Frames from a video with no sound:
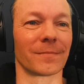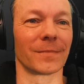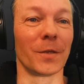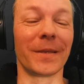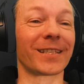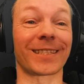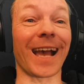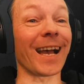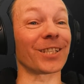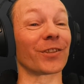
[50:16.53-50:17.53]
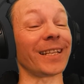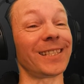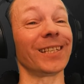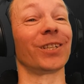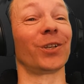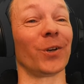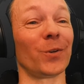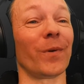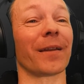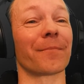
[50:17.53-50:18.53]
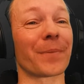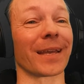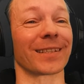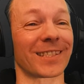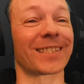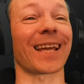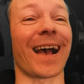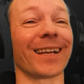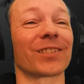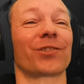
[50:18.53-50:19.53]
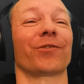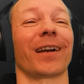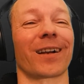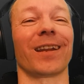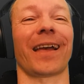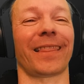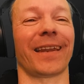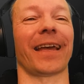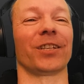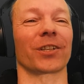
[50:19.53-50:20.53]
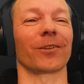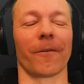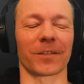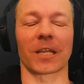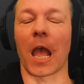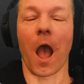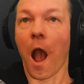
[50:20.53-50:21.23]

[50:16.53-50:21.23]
You'd be starstruck. That's a good one, Pink. Starstruck. I like that adjective. It's like,